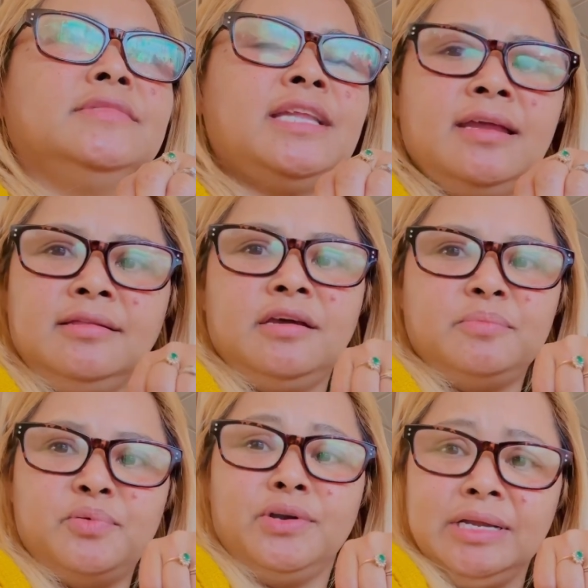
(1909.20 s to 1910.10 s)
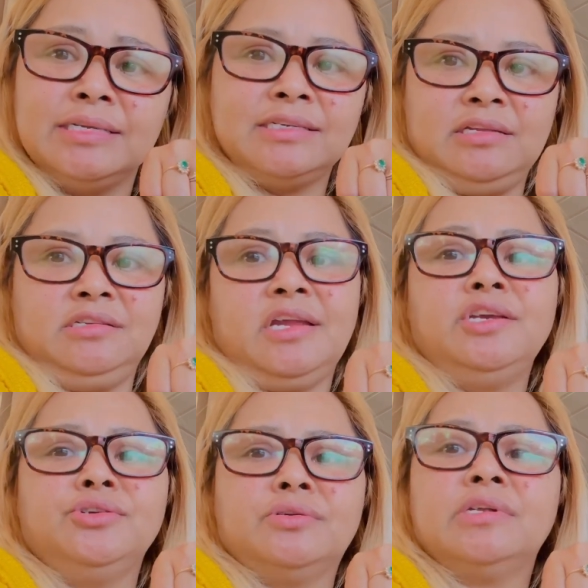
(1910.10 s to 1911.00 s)
take that burning
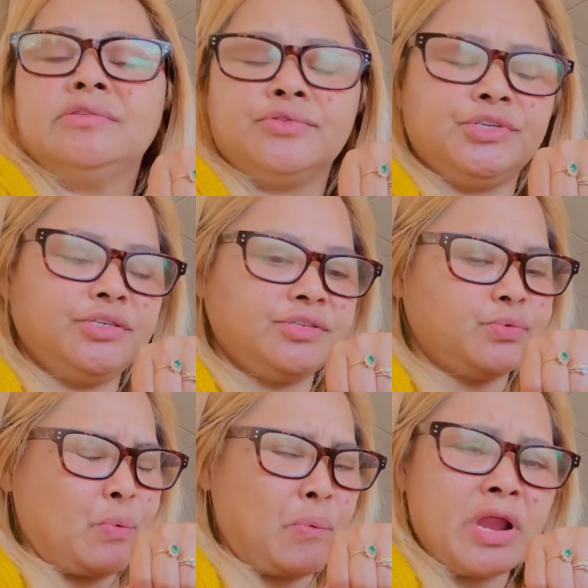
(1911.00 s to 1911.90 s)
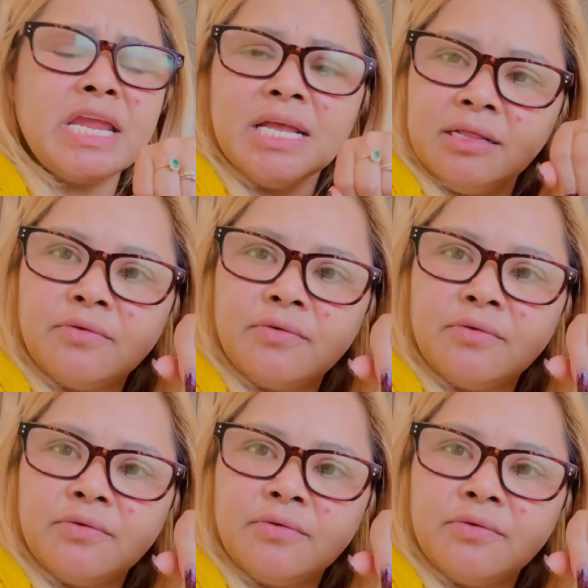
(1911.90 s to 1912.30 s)
sensation. It's just really